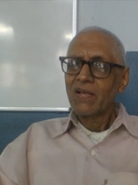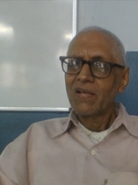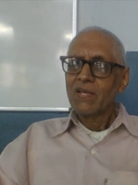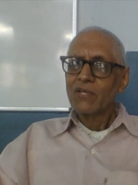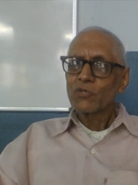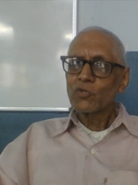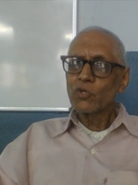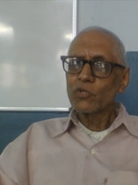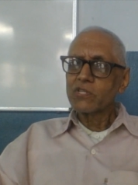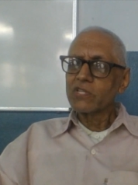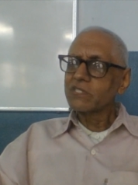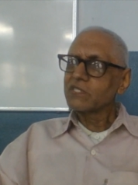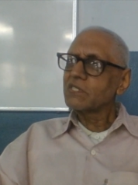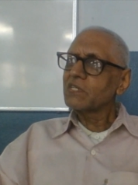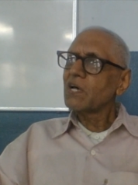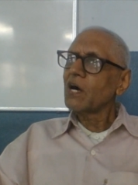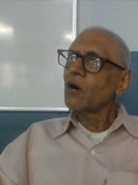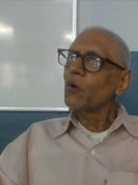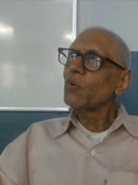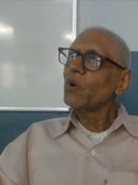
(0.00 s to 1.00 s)
So this is
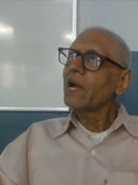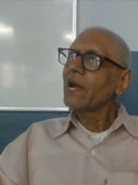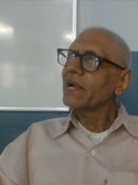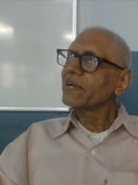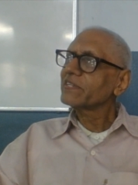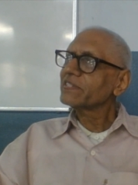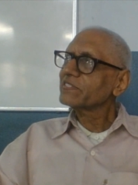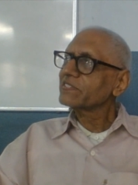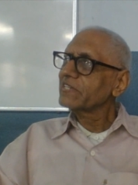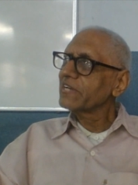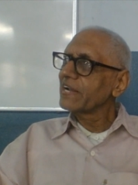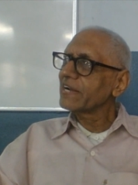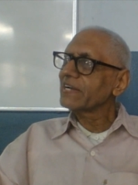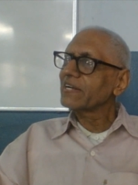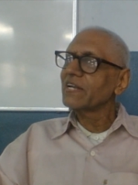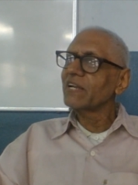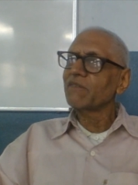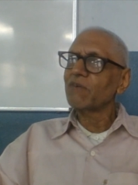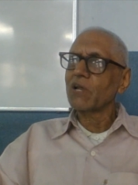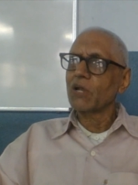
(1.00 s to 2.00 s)
how at state
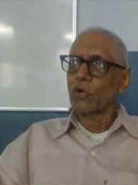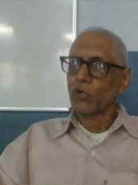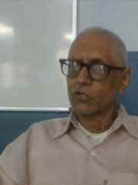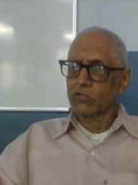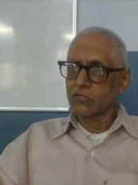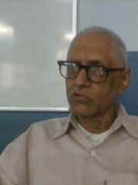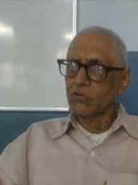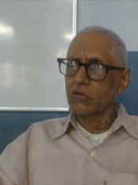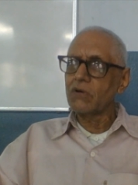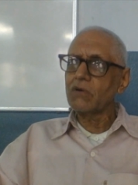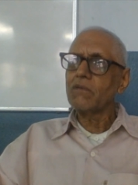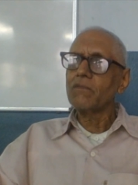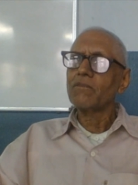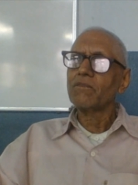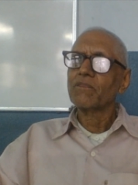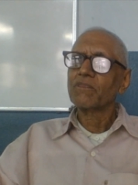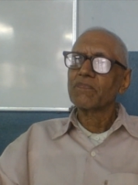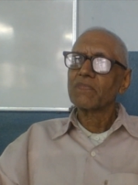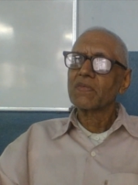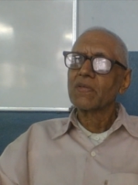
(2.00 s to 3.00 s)
level also
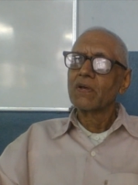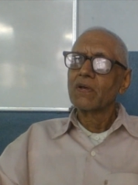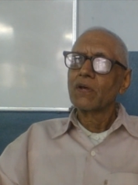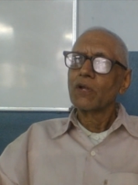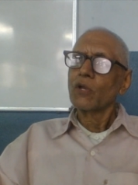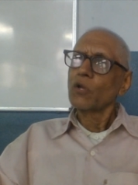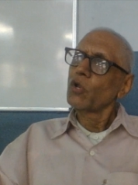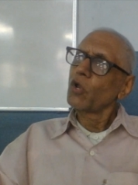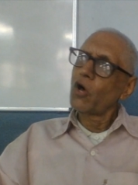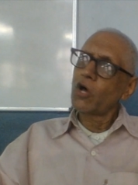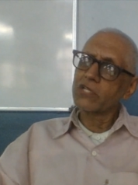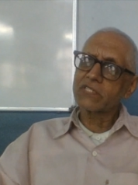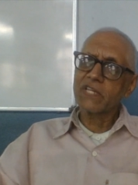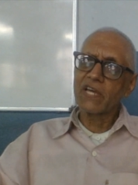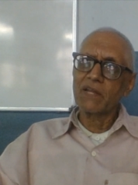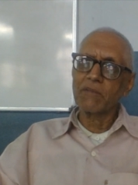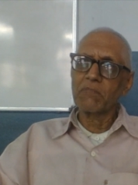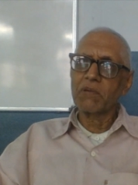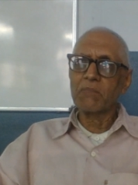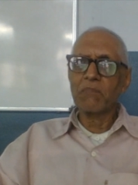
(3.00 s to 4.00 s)
laws
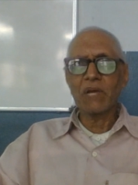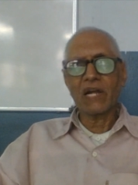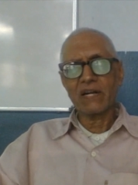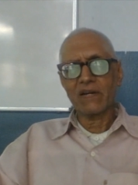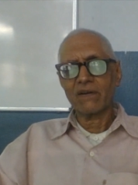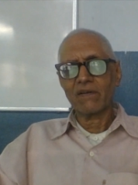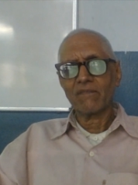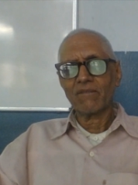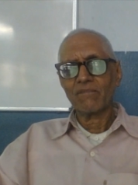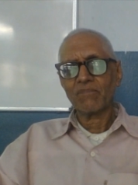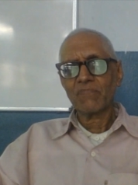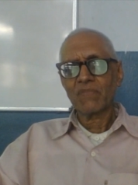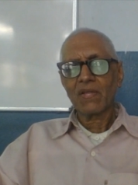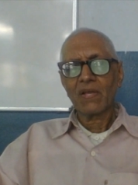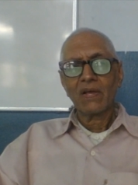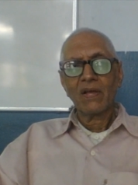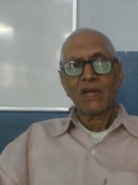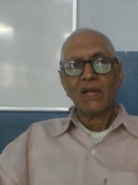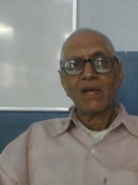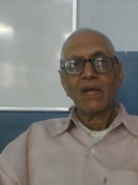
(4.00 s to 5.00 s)
can be made.
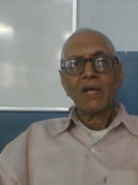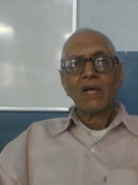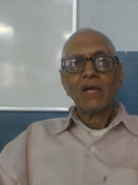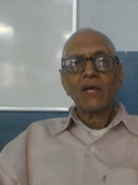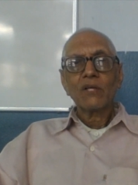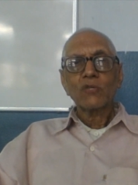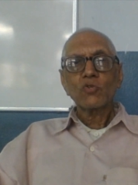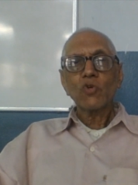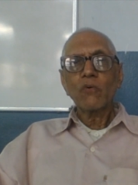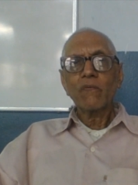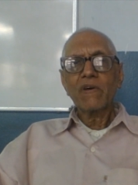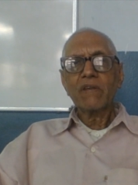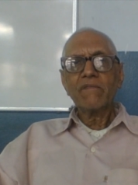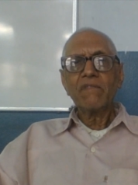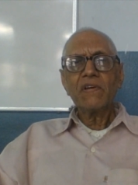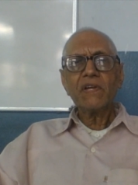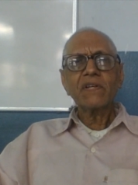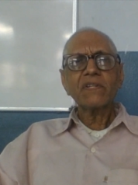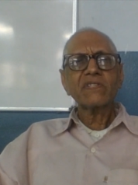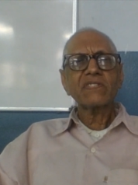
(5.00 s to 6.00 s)
So when
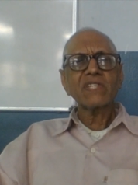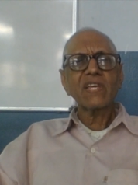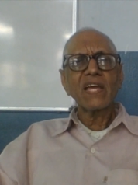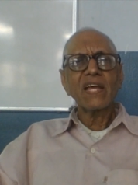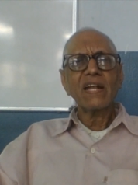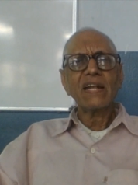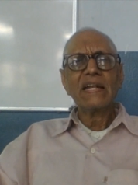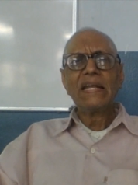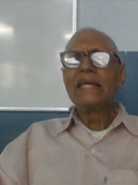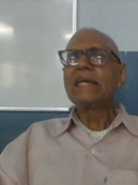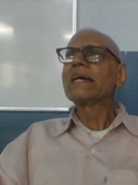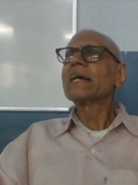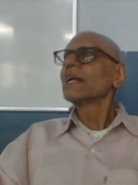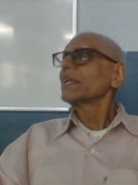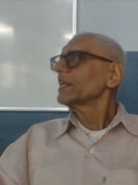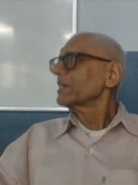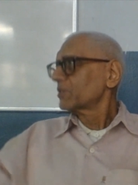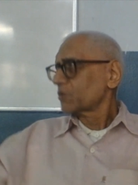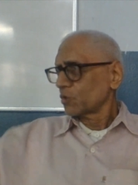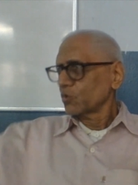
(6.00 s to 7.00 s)
we say legal
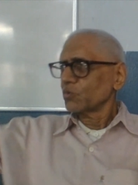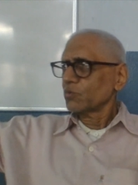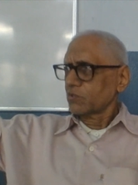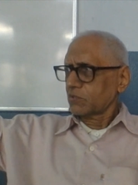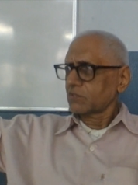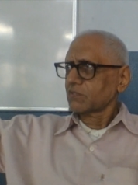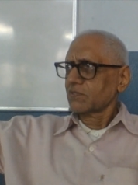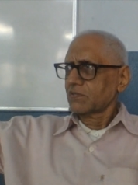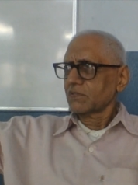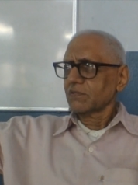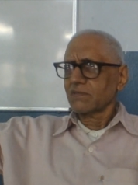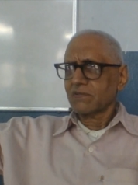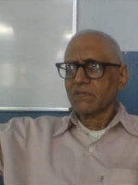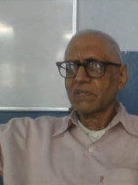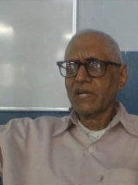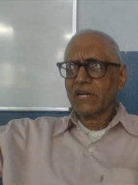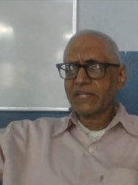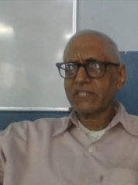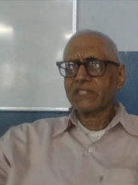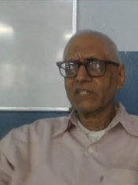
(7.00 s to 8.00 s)
issues,
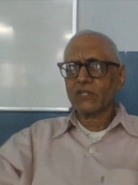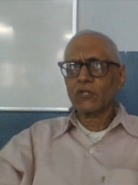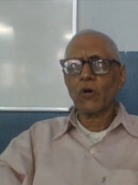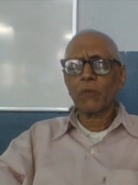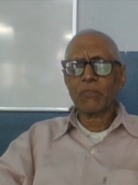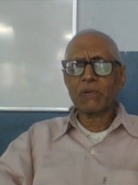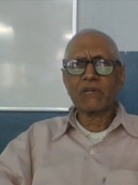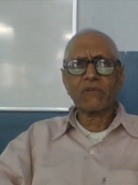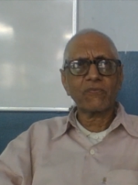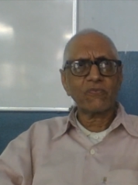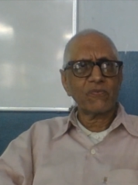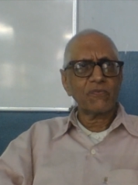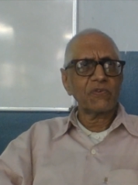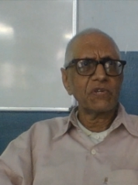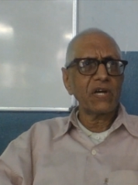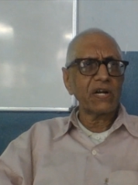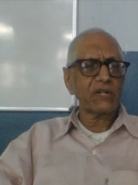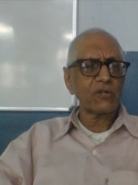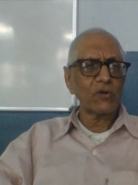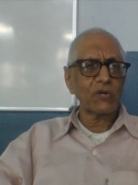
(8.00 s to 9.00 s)
that is the topic
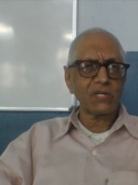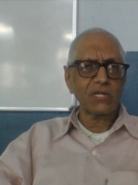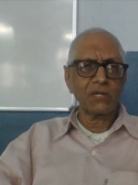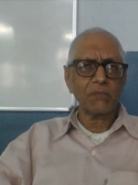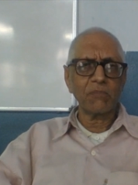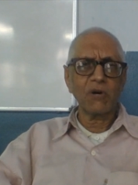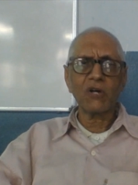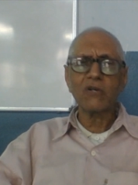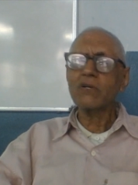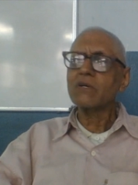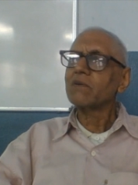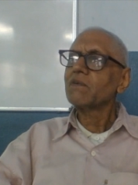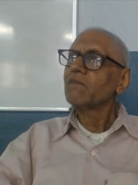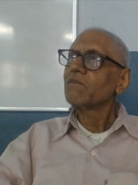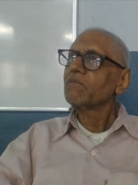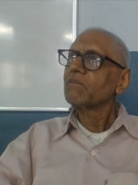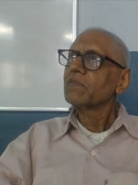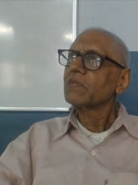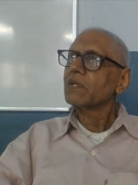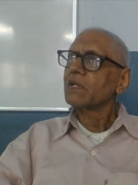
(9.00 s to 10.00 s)
we are talking about.
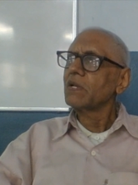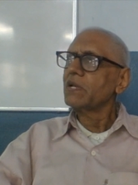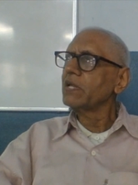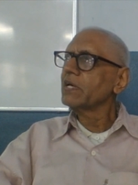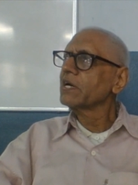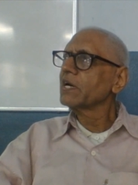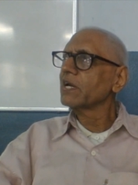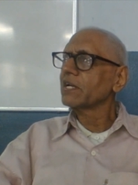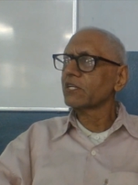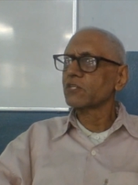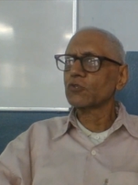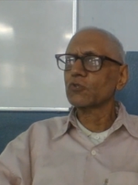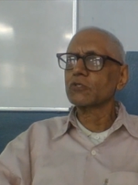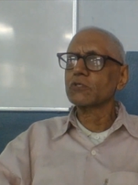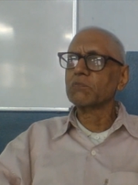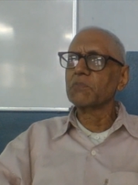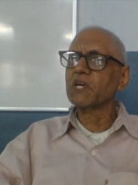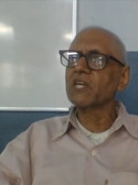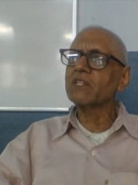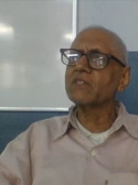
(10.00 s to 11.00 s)
Legal
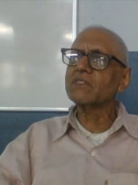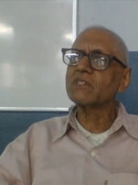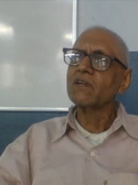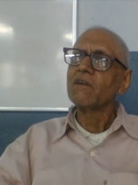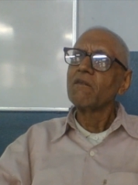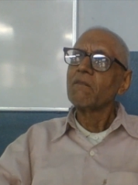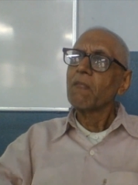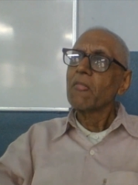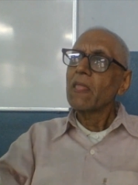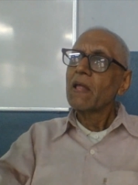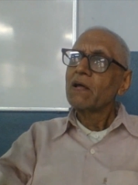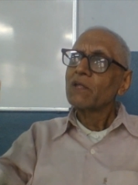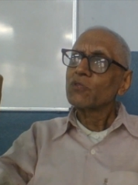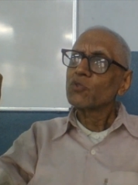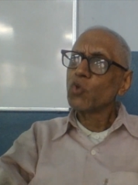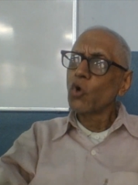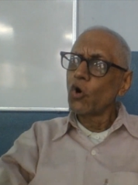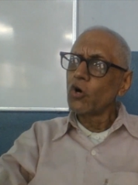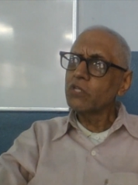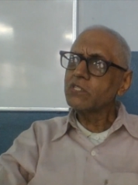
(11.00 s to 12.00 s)
issues means
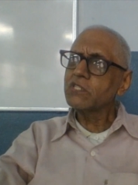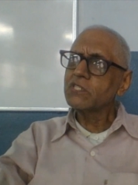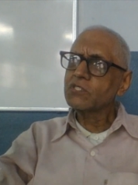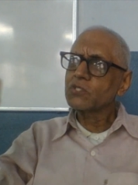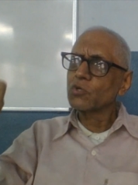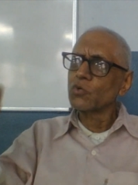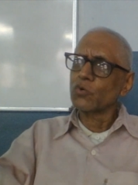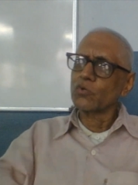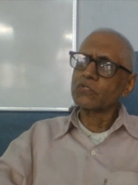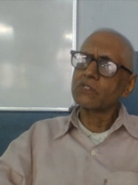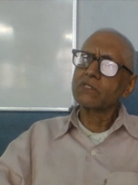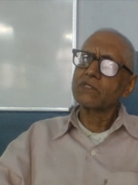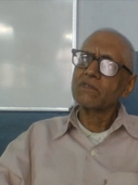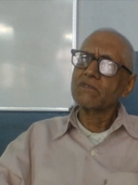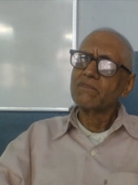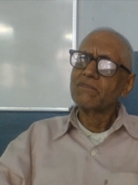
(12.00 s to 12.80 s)
those issues